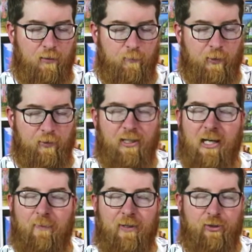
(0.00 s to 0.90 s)
will
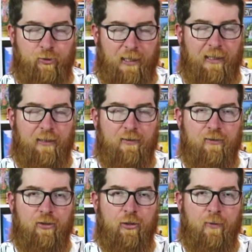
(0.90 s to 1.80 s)
keep their
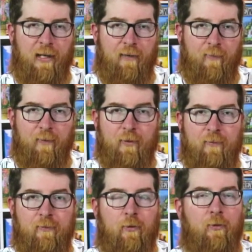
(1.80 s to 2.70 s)
trading to a
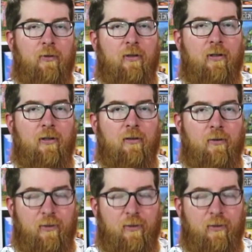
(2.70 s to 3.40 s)
minimum or